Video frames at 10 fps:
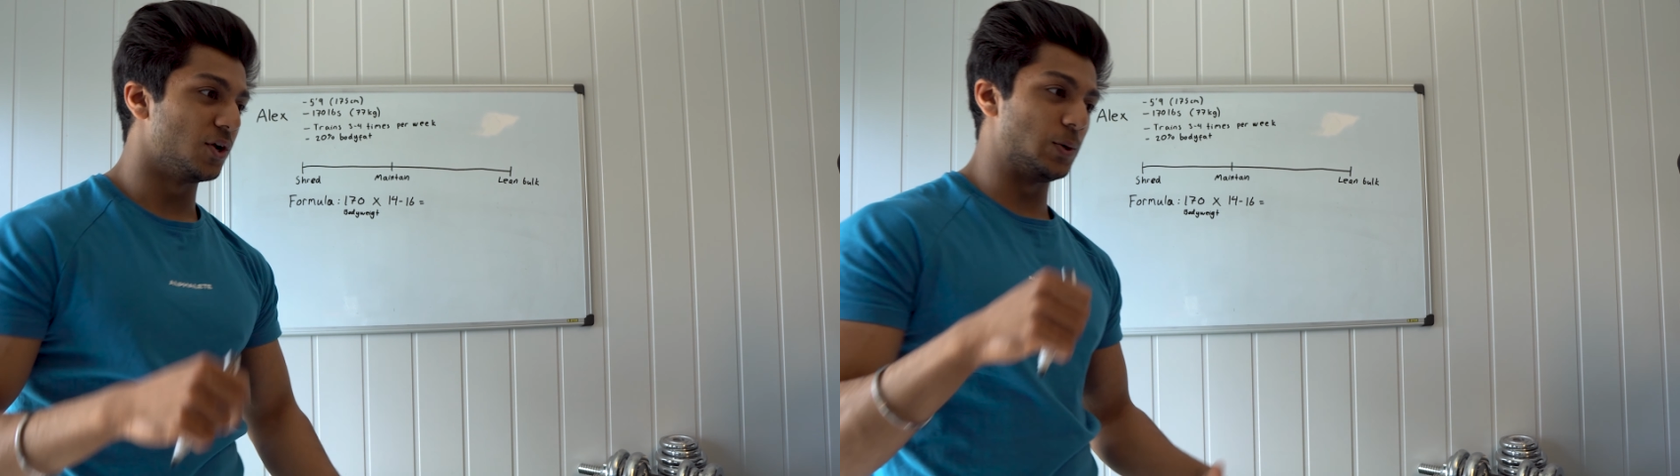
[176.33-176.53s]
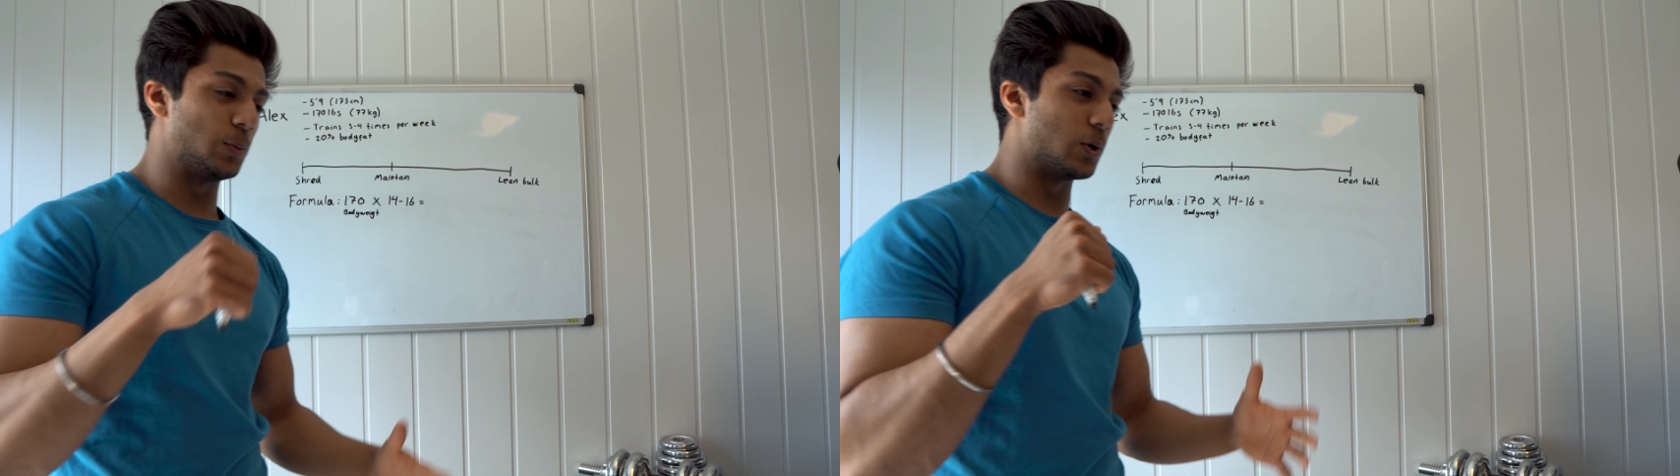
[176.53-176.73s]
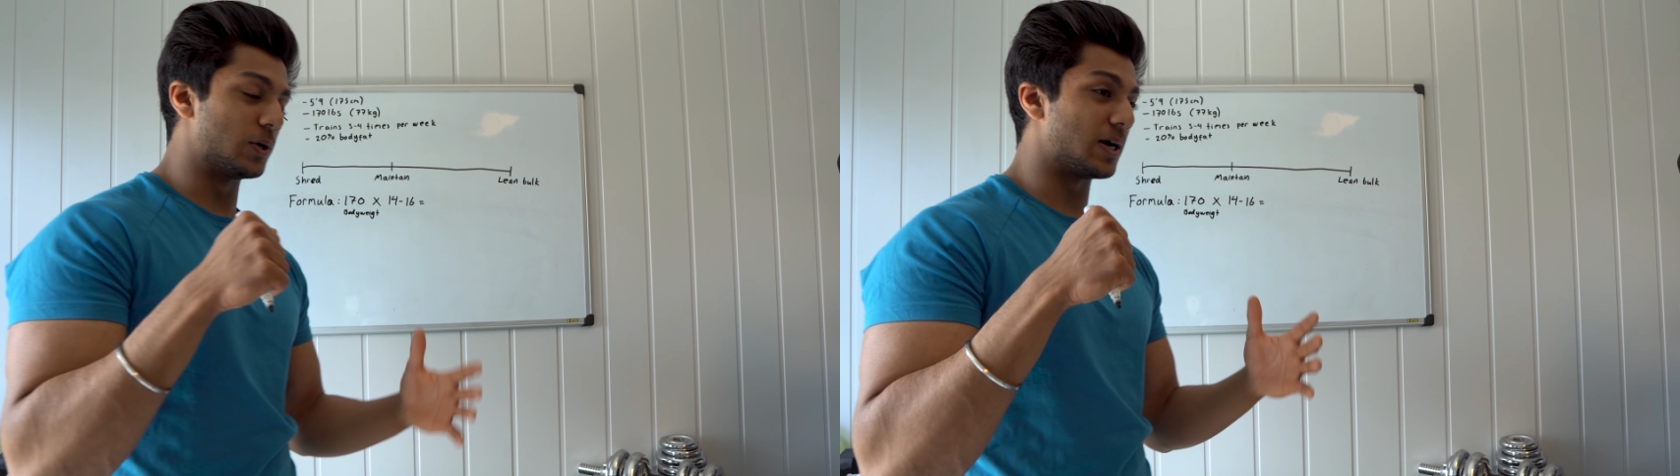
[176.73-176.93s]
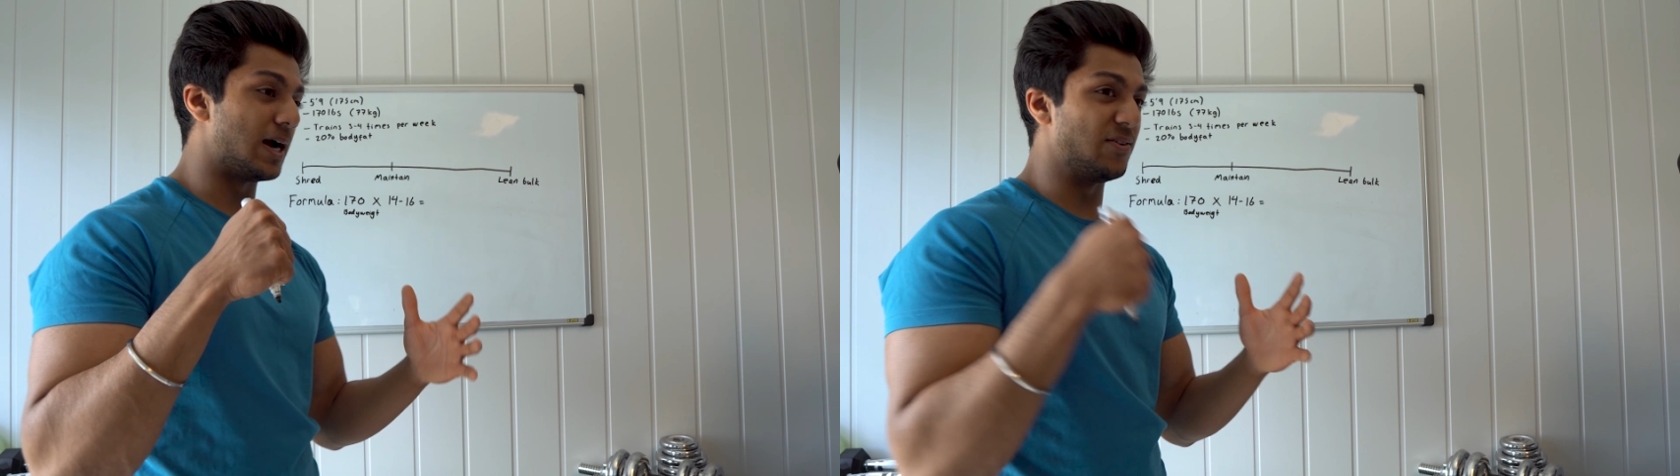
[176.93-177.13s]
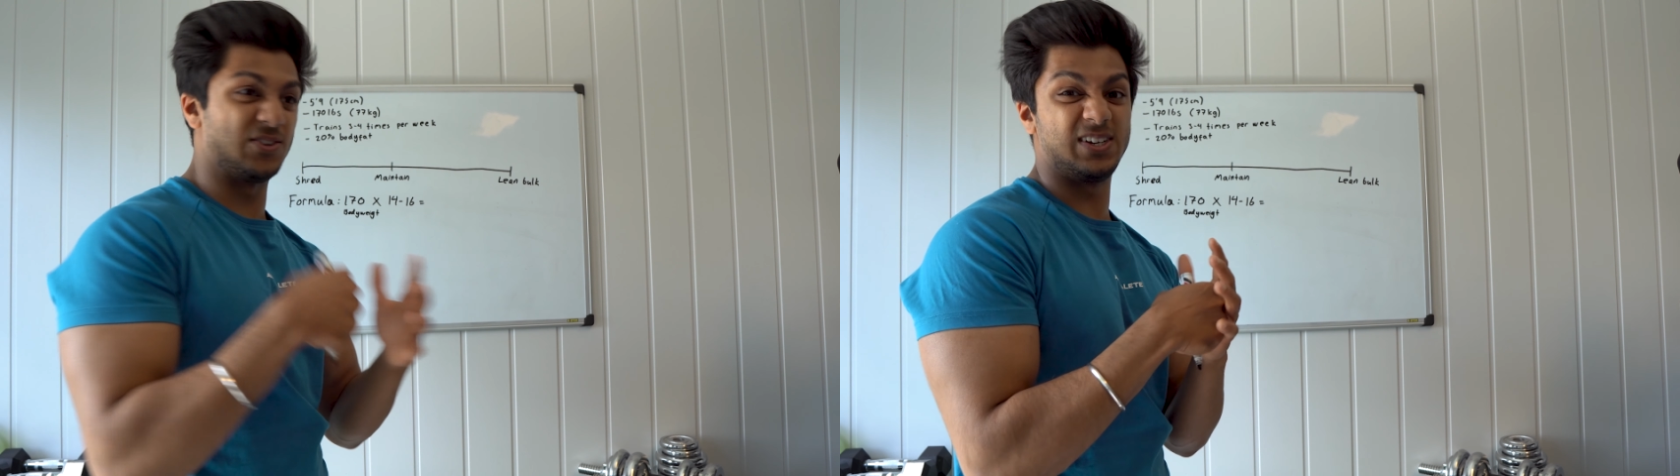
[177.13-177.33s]
You work out
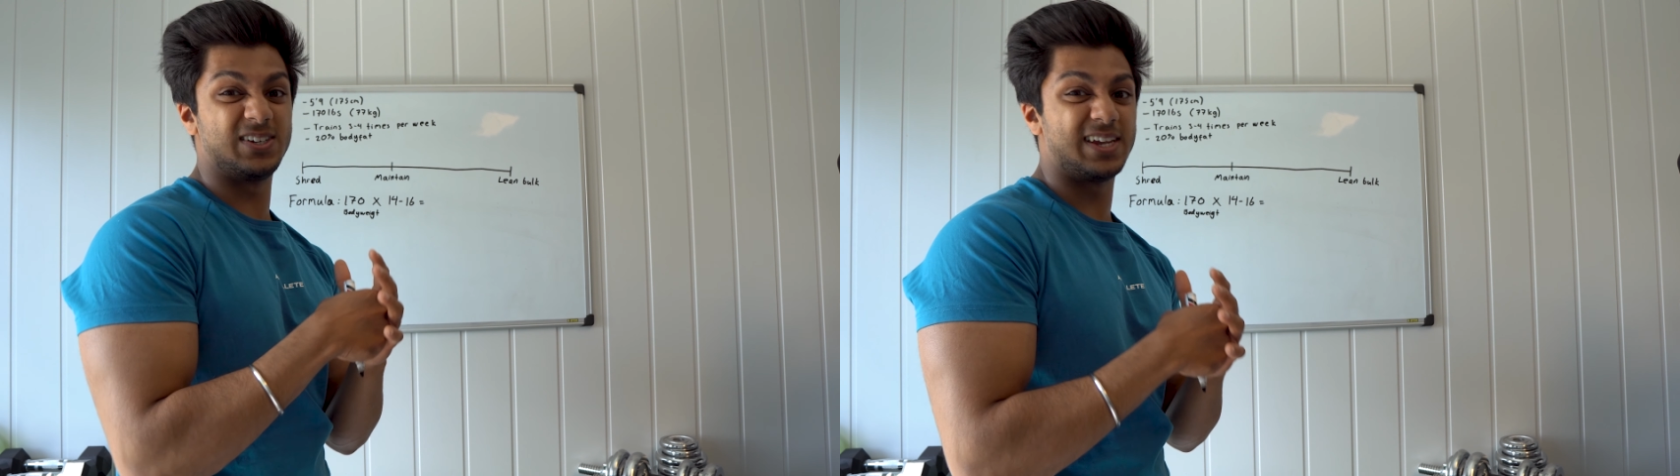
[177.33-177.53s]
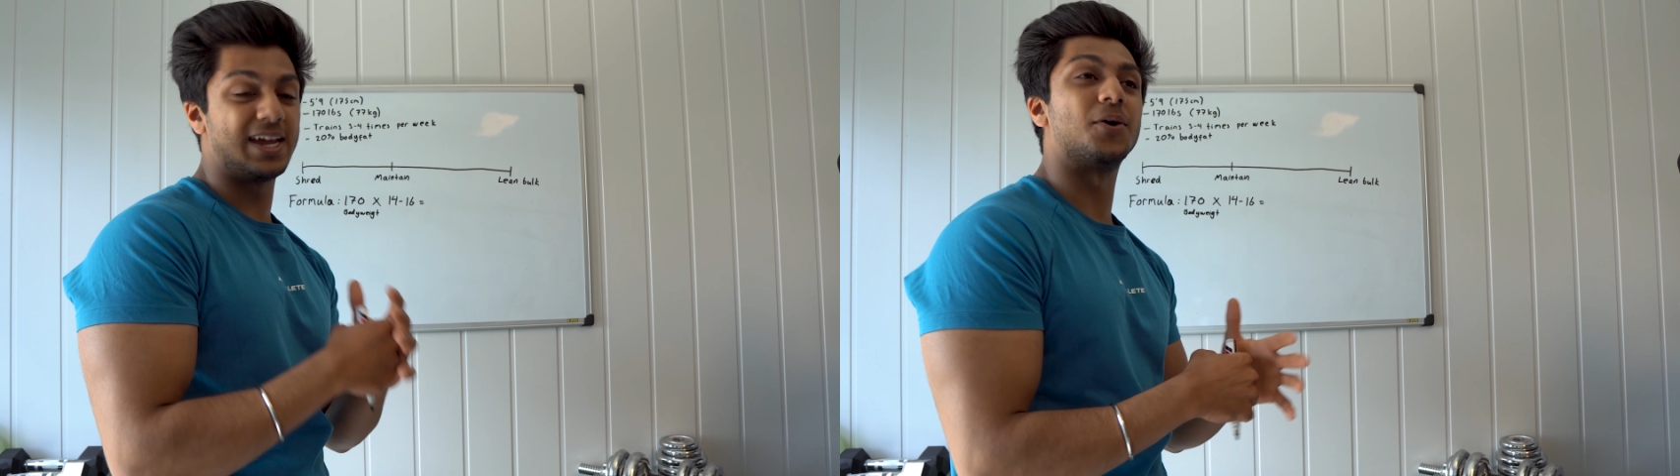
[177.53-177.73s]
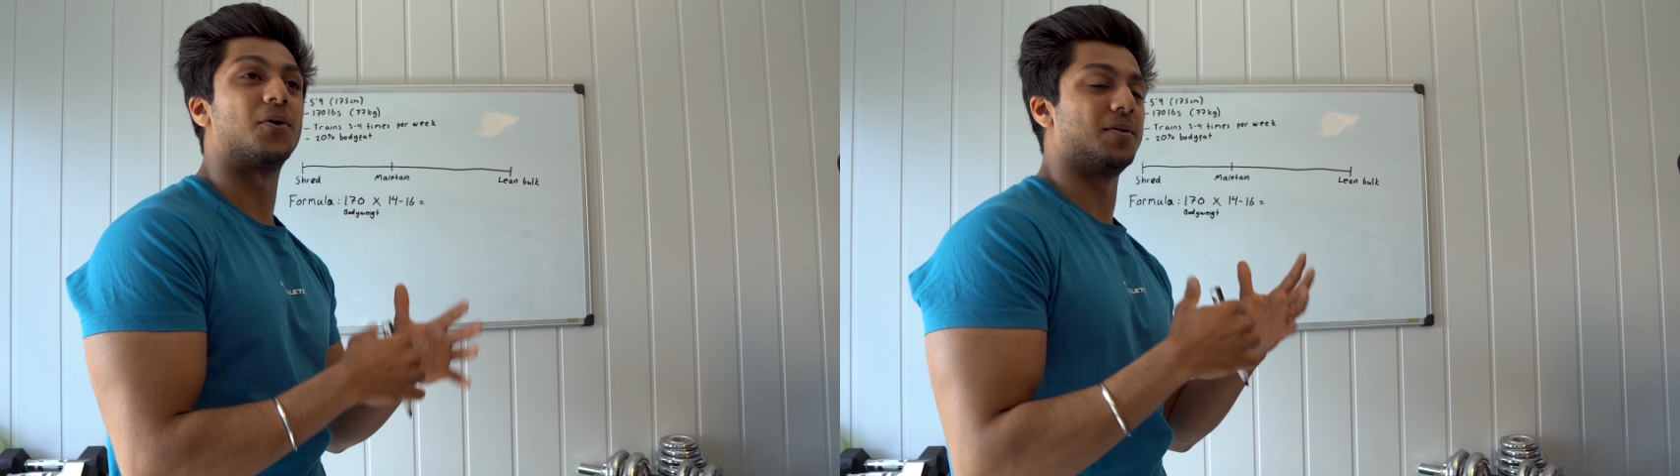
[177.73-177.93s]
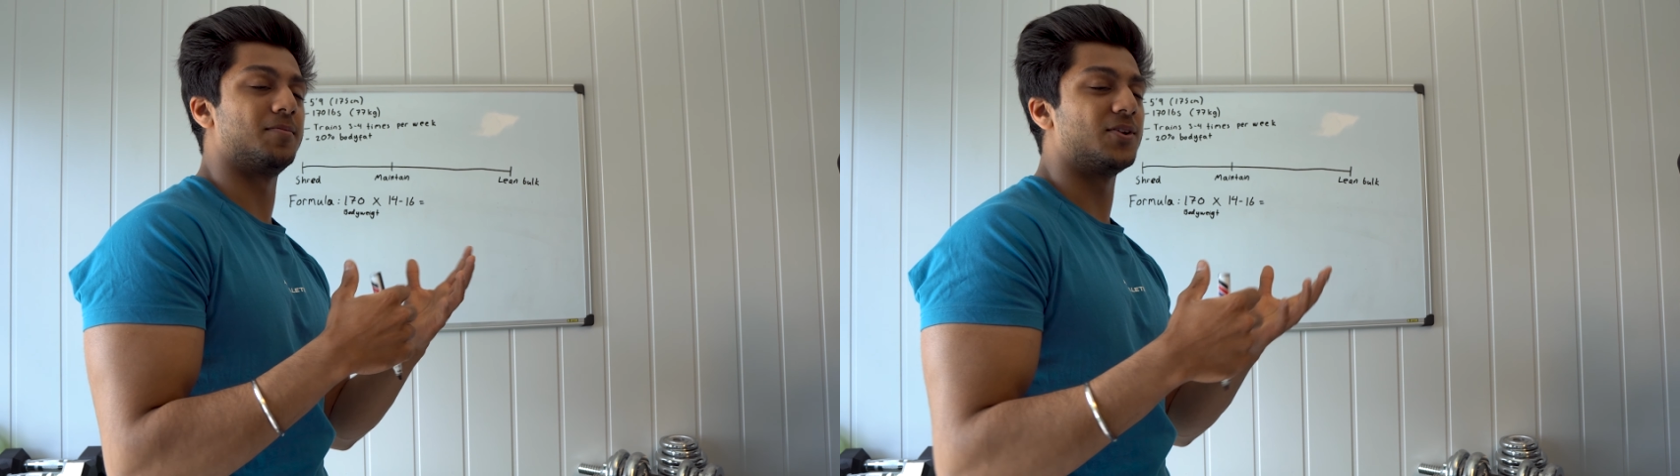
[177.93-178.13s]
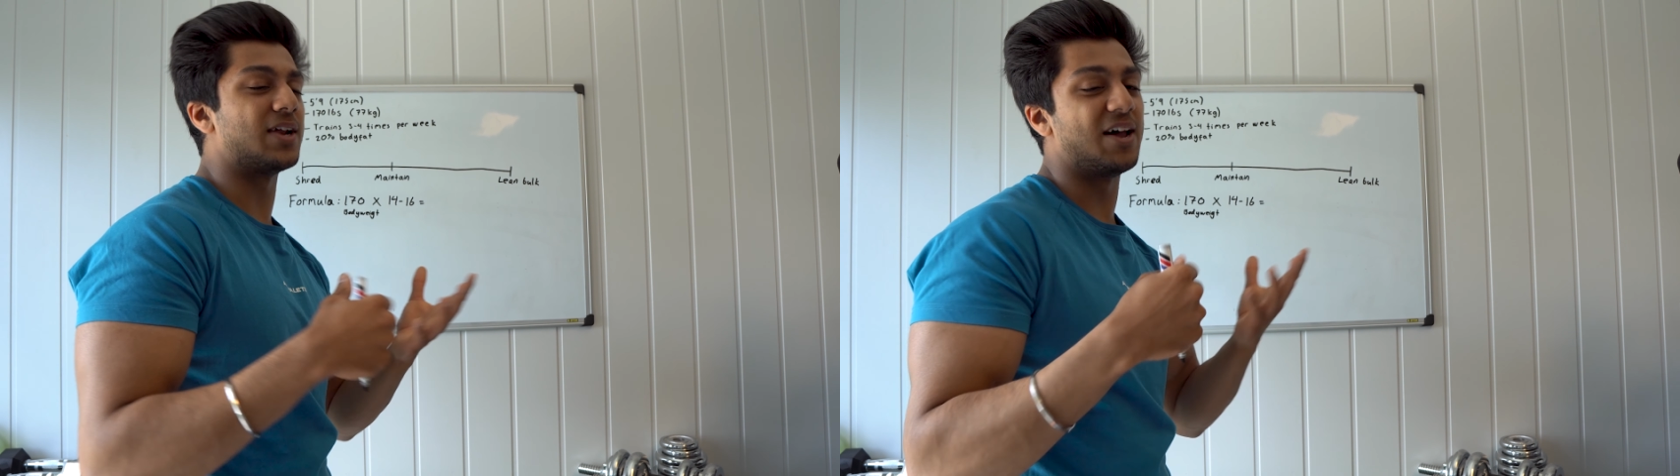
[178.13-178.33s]
every single day,
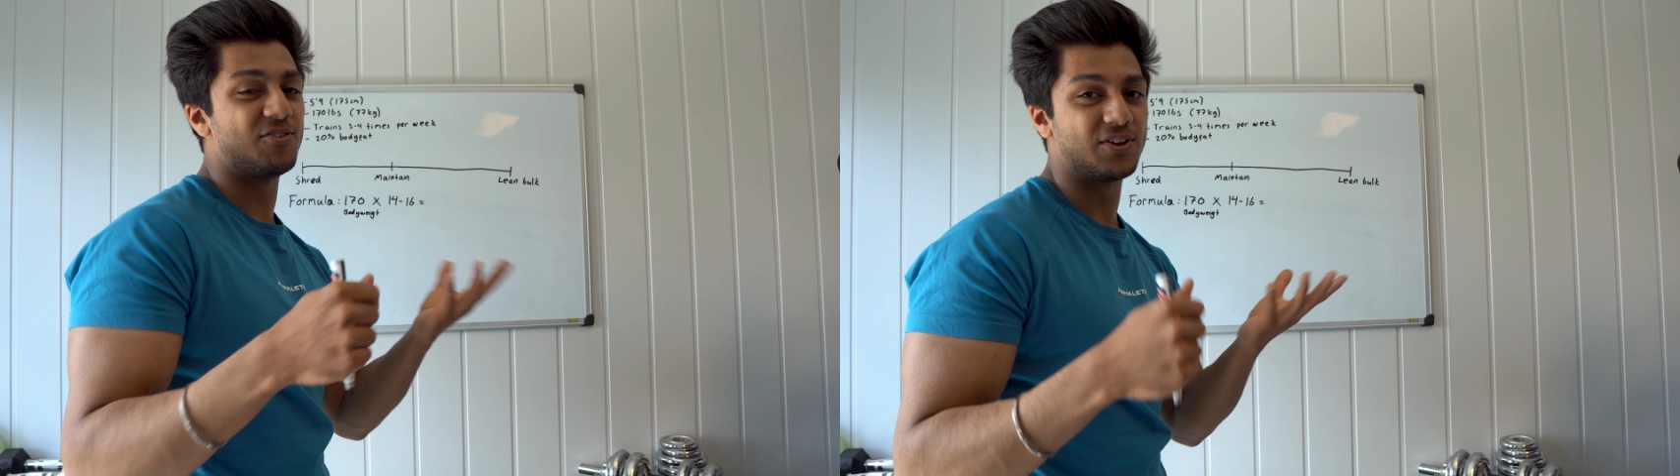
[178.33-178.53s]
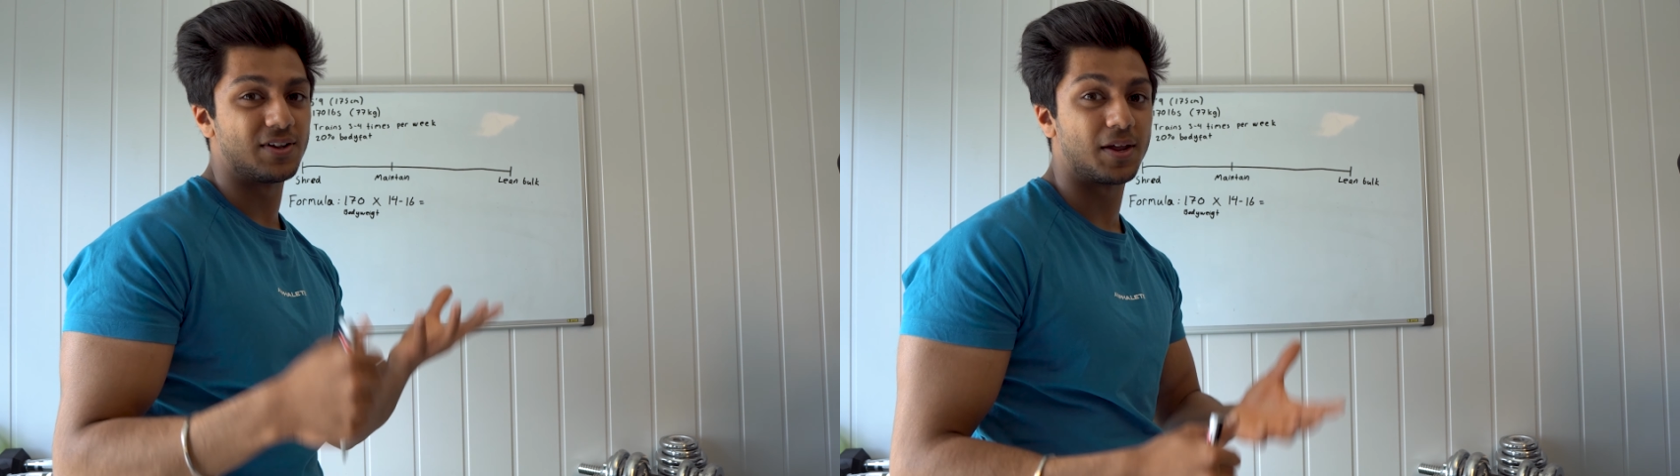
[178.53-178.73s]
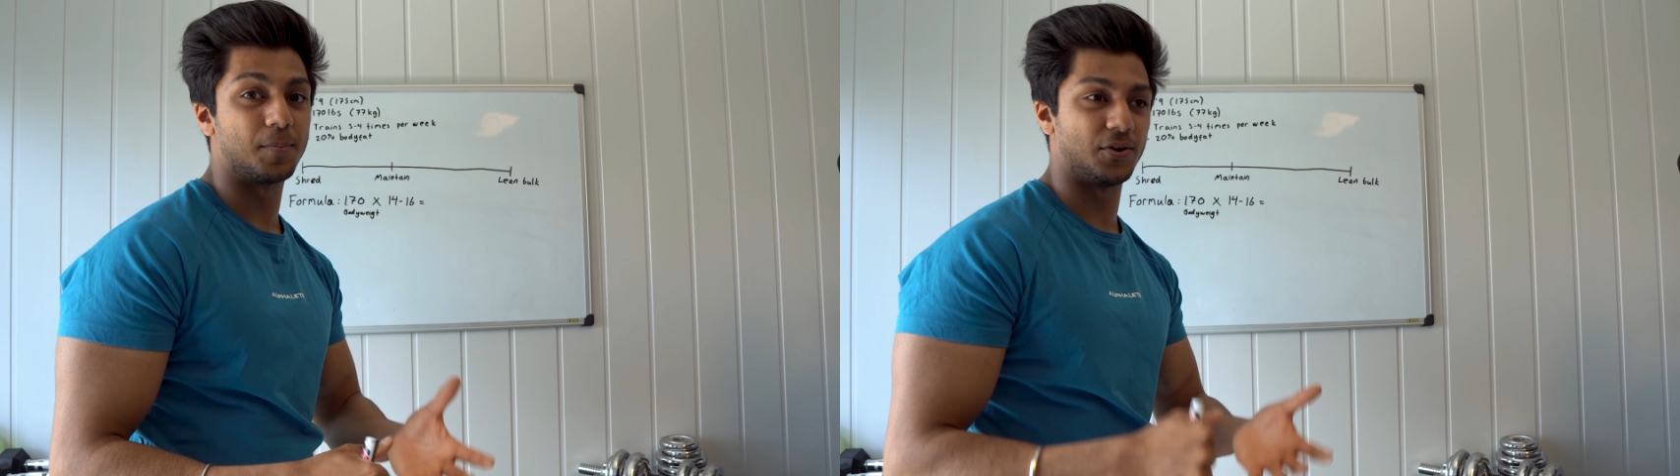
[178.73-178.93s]
or not every single day,